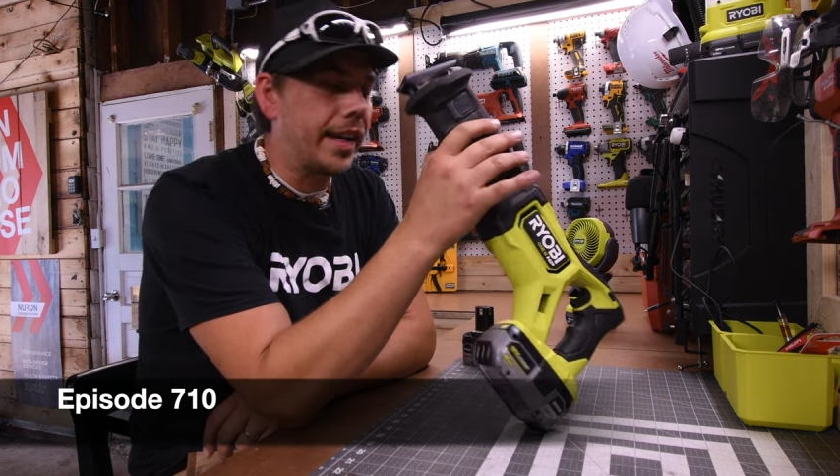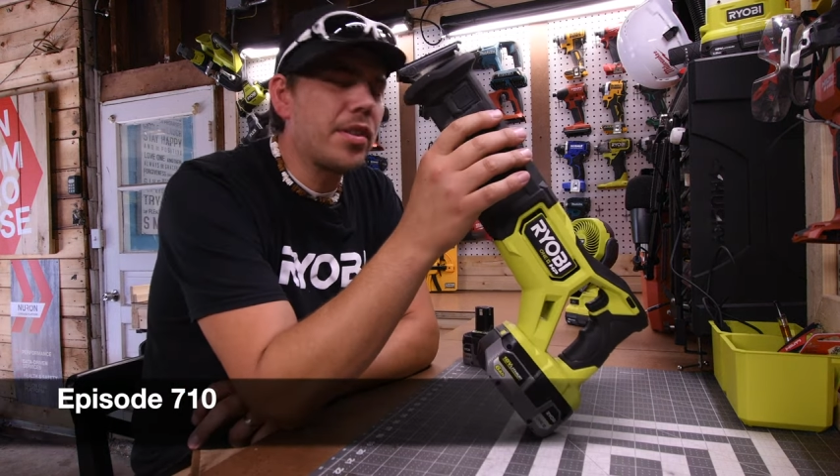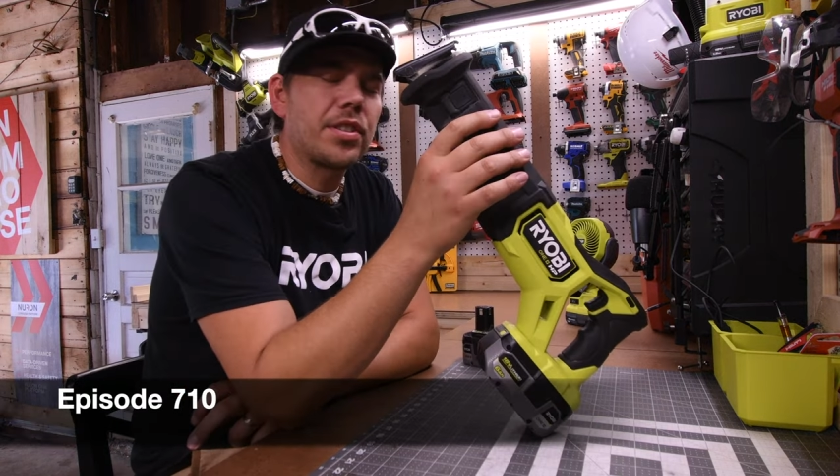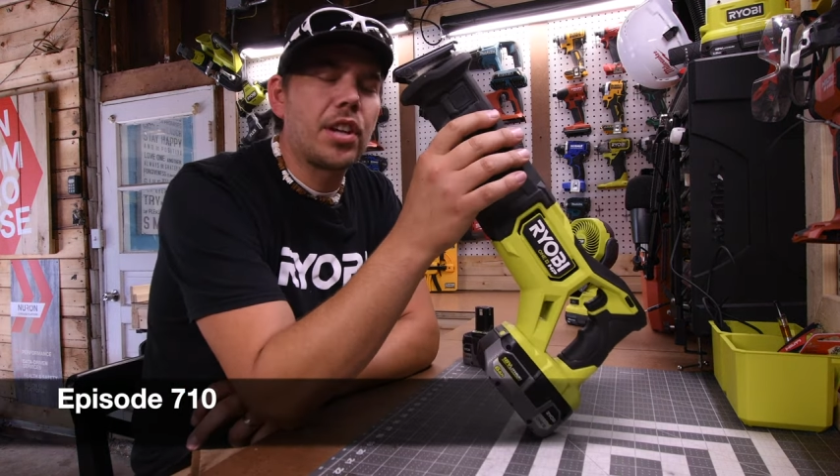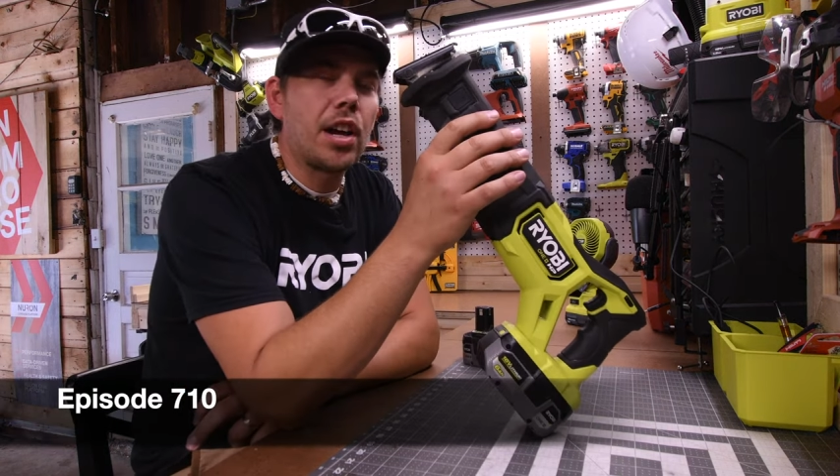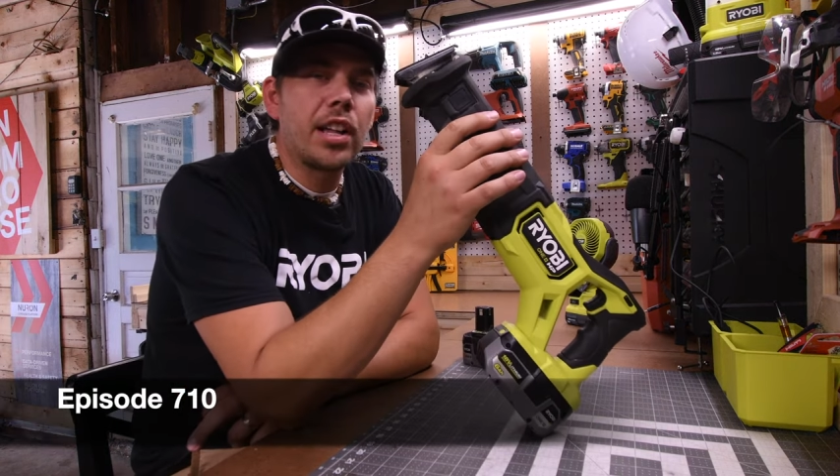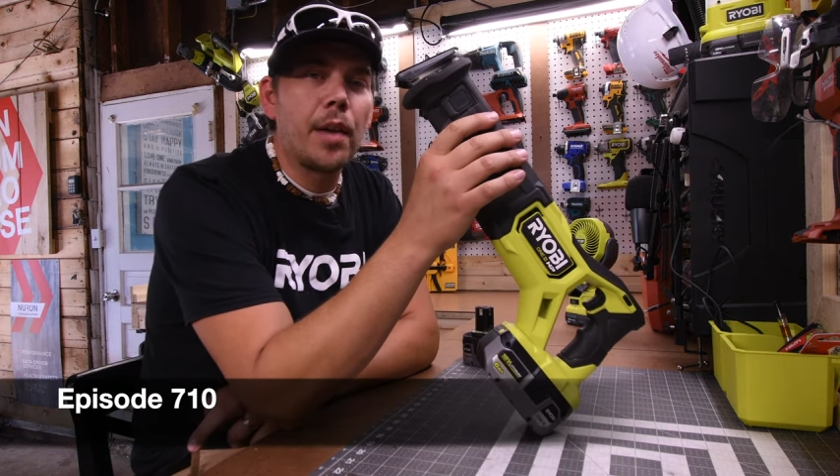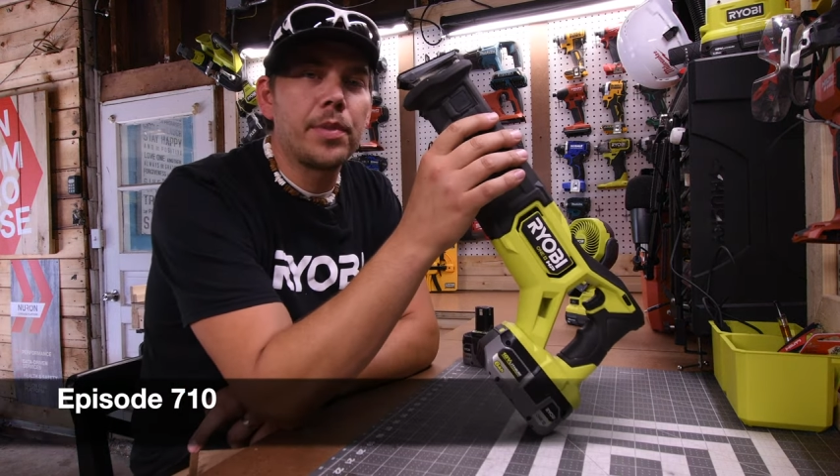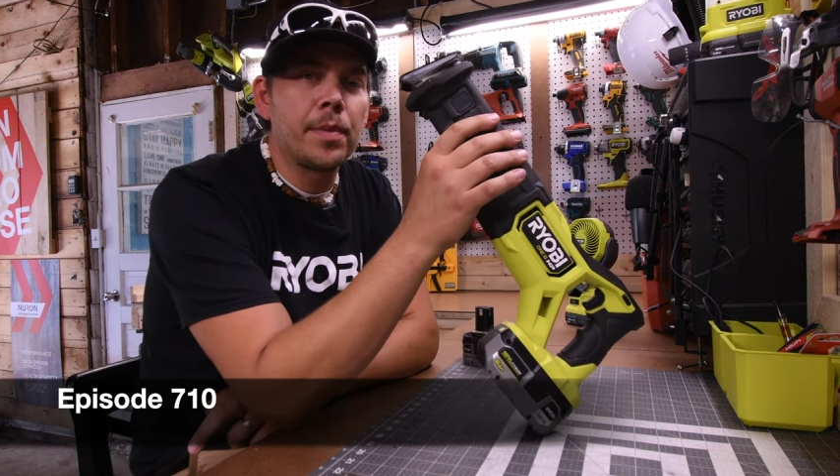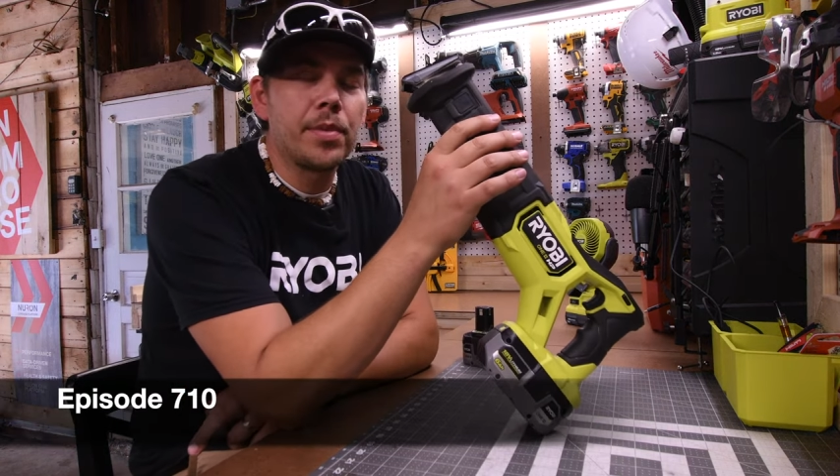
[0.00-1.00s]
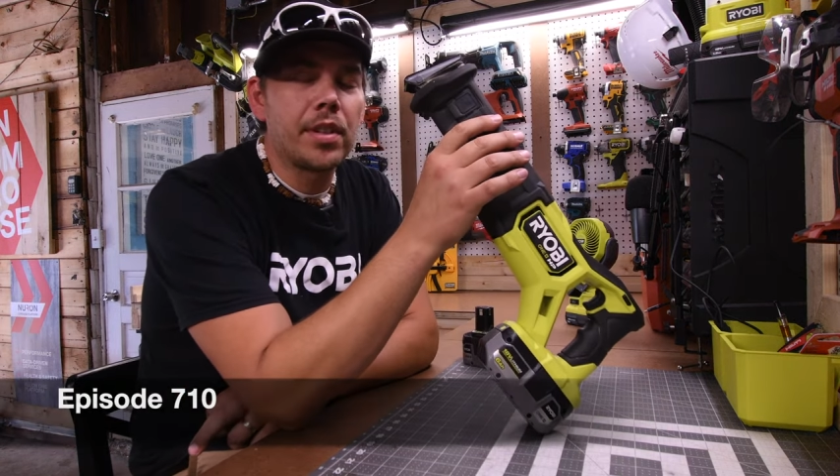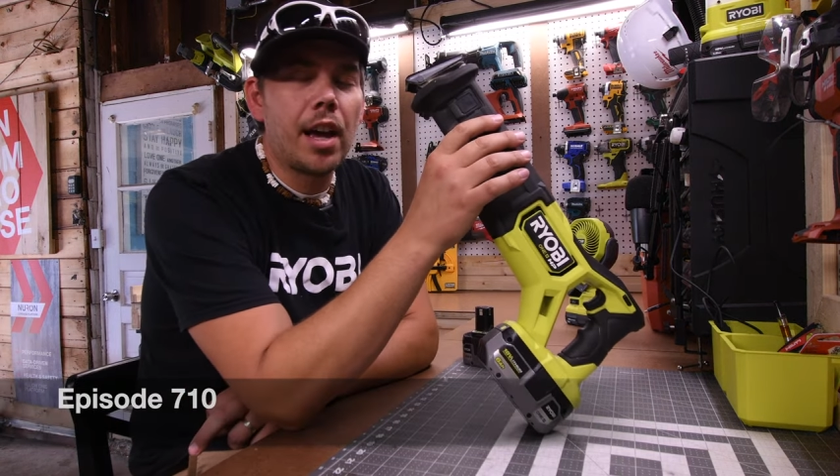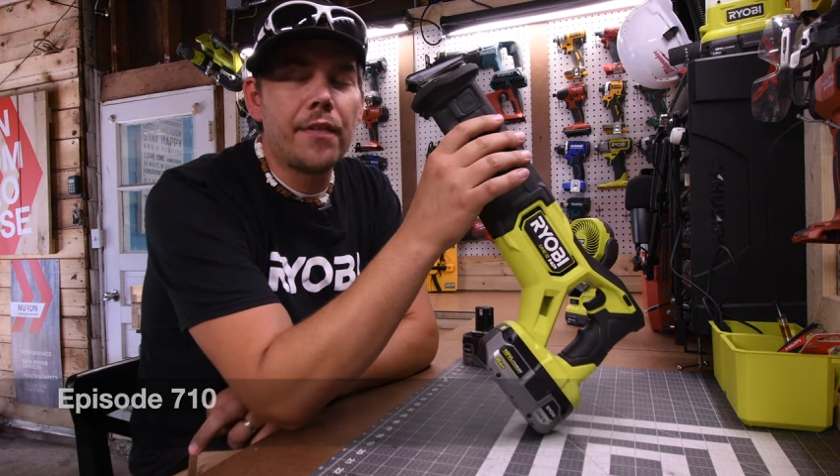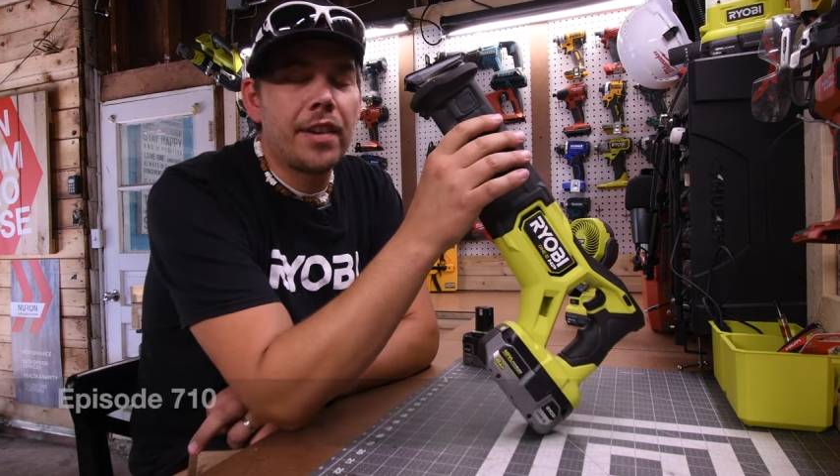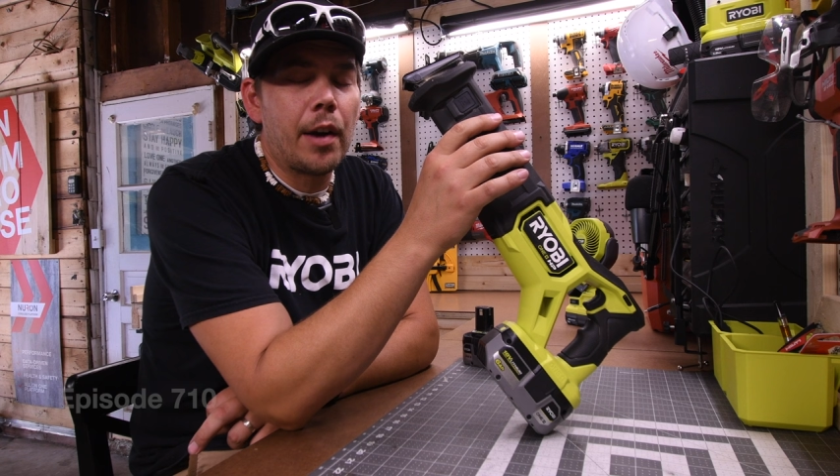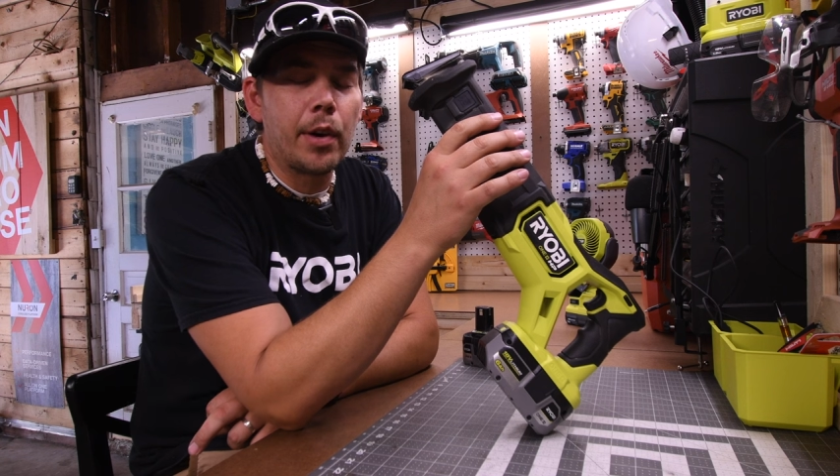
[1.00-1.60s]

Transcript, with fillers: I'm just cutting up some stuff and I